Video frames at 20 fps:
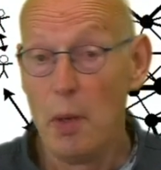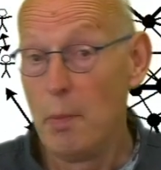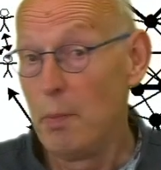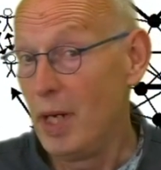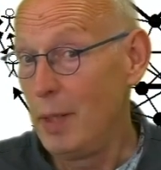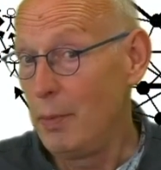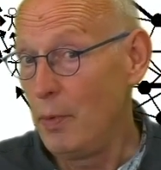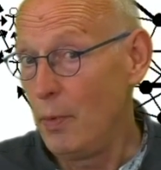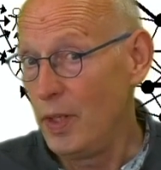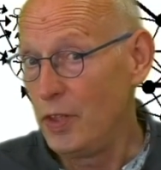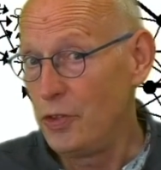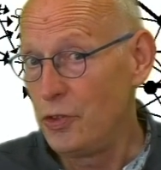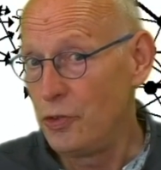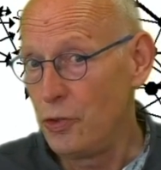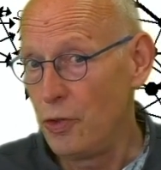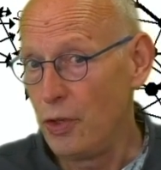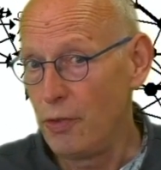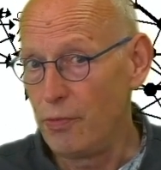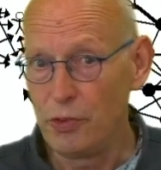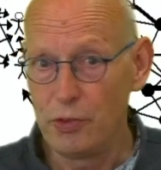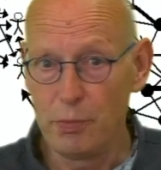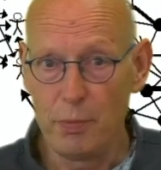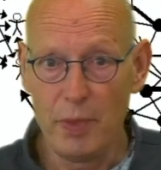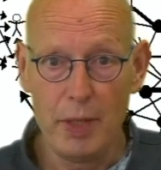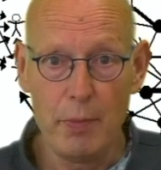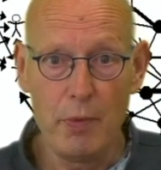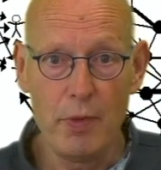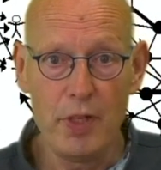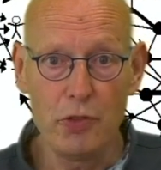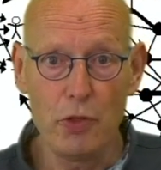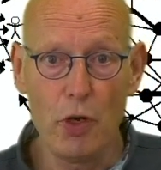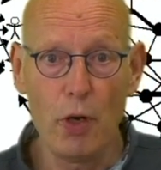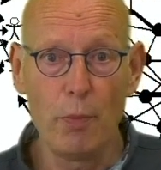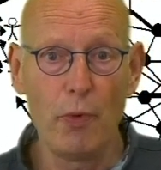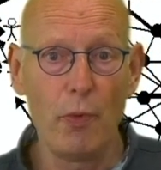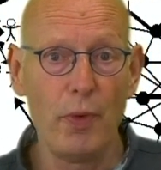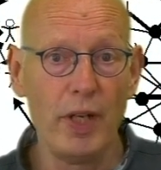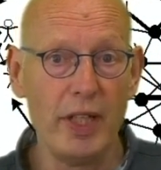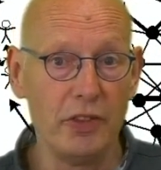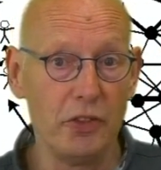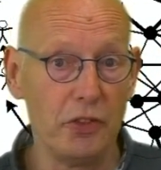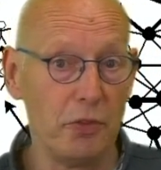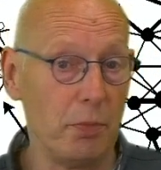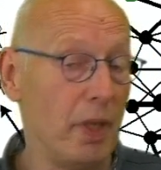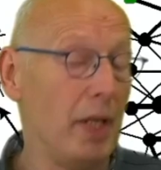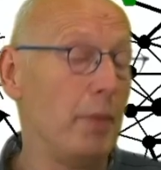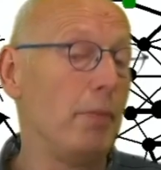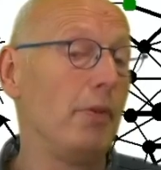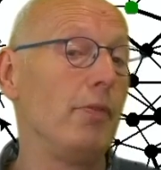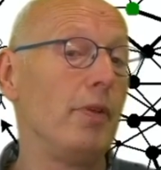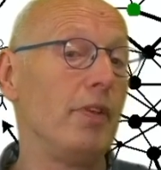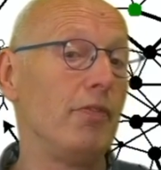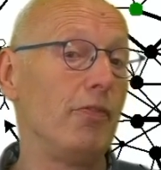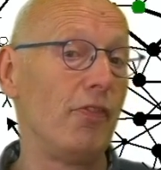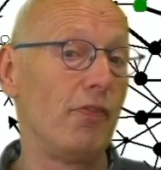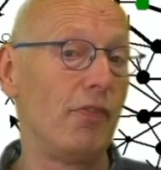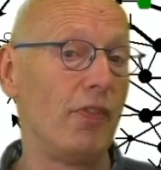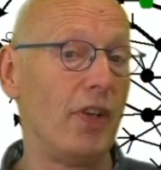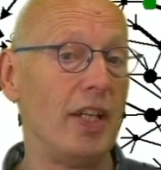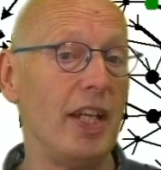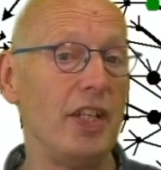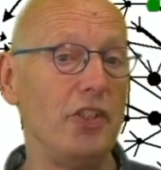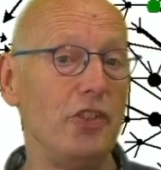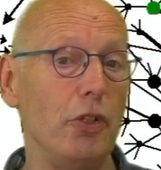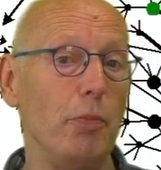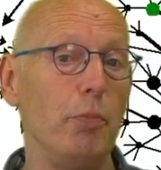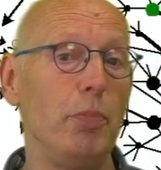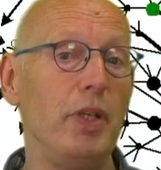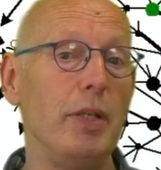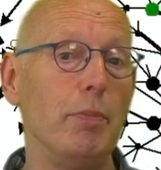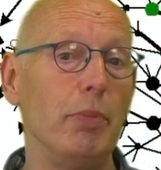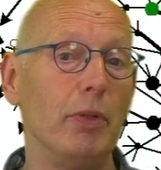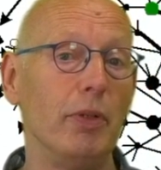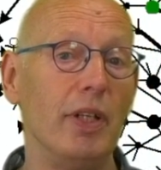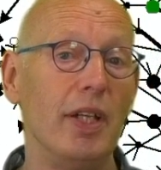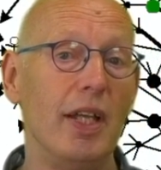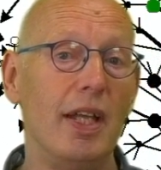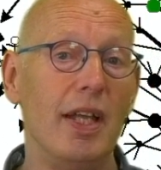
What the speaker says: maybe with service, maybe with operators, maybe with financial people.